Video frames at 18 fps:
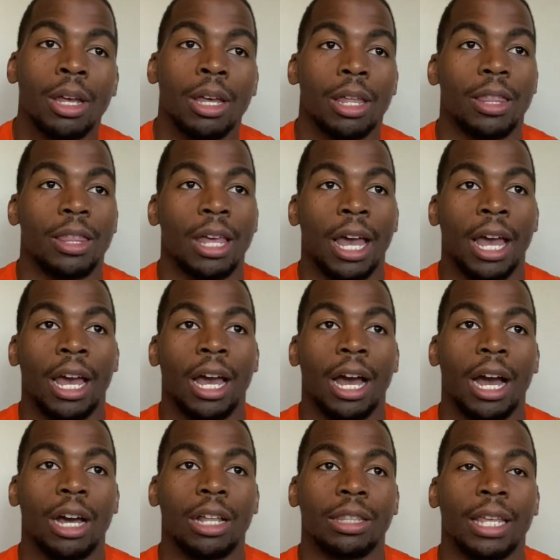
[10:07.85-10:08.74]

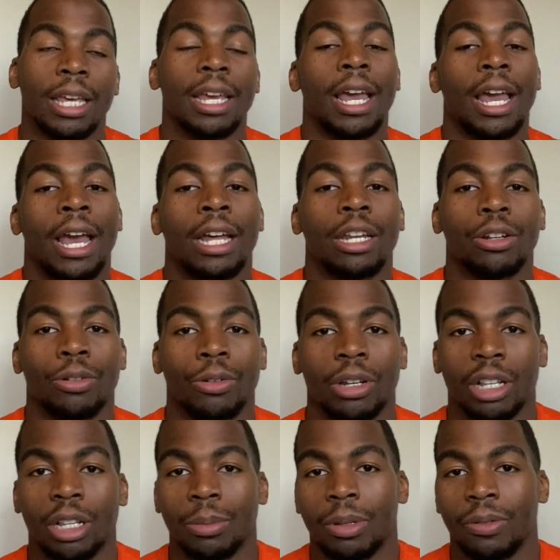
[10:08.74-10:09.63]
that they had
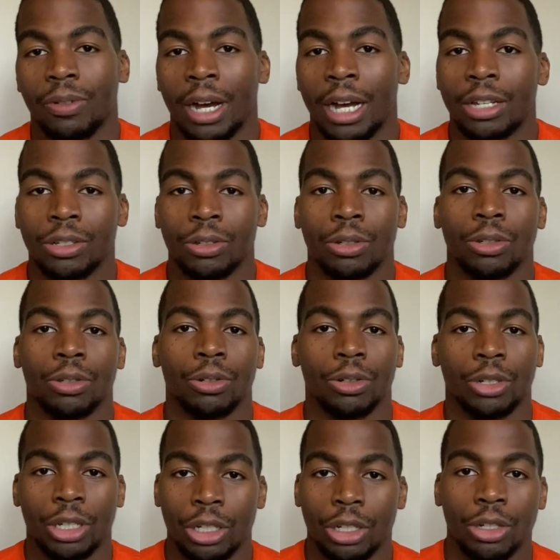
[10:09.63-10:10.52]
curriculum advisors or
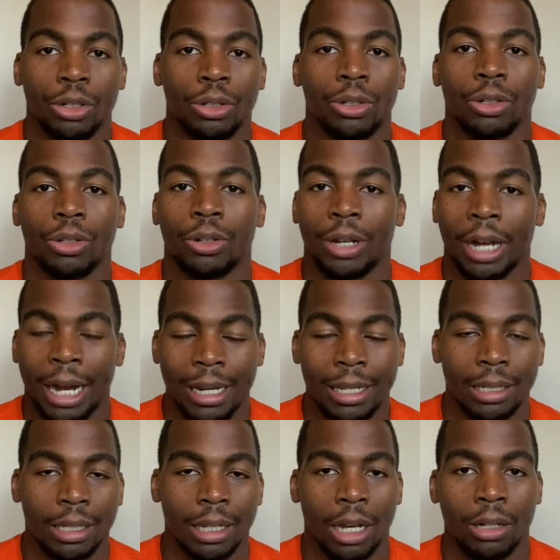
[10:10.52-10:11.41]
teachers or
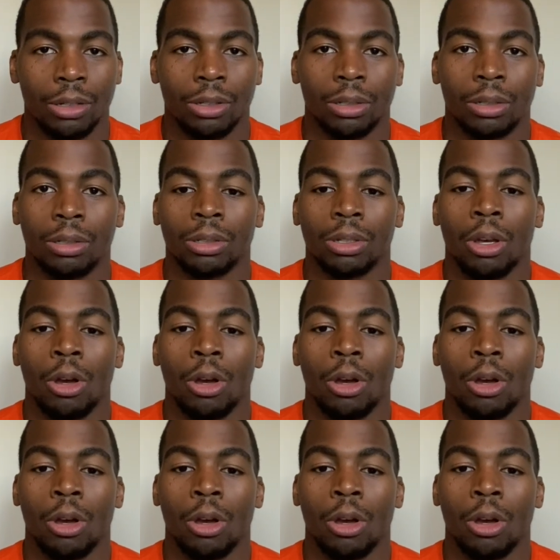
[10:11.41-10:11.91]
guidance counselors